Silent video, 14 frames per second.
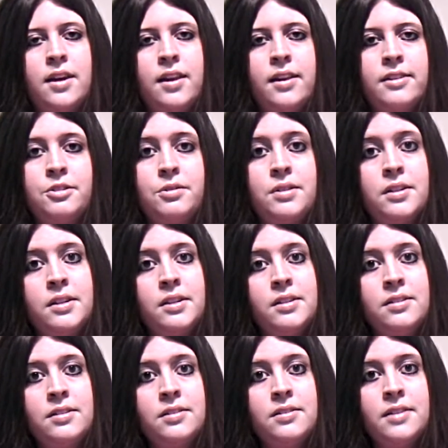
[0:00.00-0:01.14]
get into the
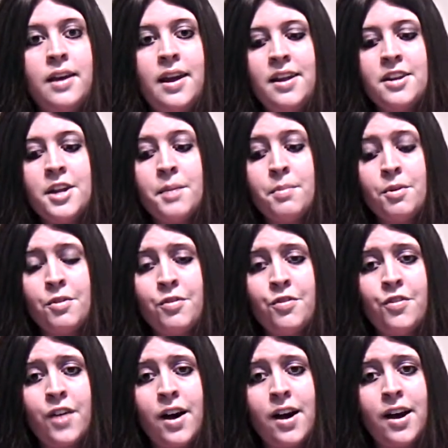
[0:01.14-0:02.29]
list. And number
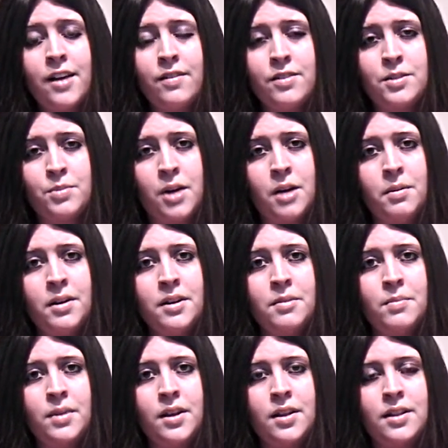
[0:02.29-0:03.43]
5 is probably going to
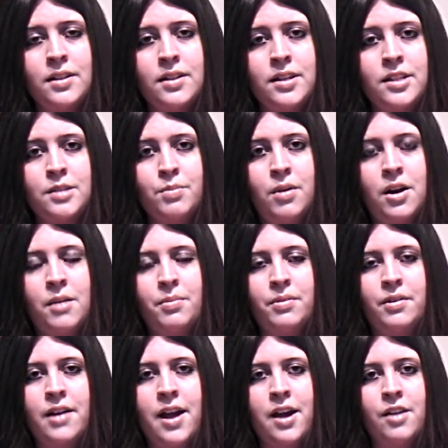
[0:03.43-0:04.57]
be the least
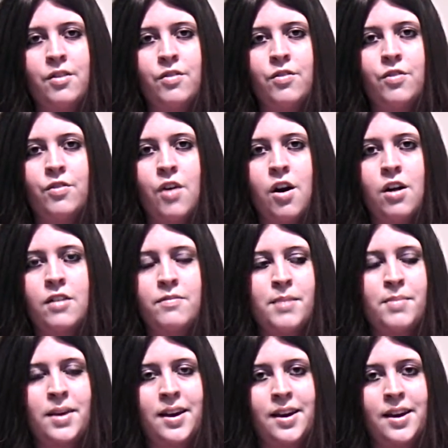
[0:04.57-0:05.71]
popular out of all of my
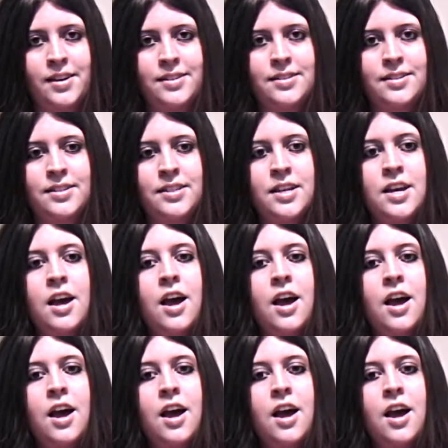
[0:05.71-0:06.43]
picks.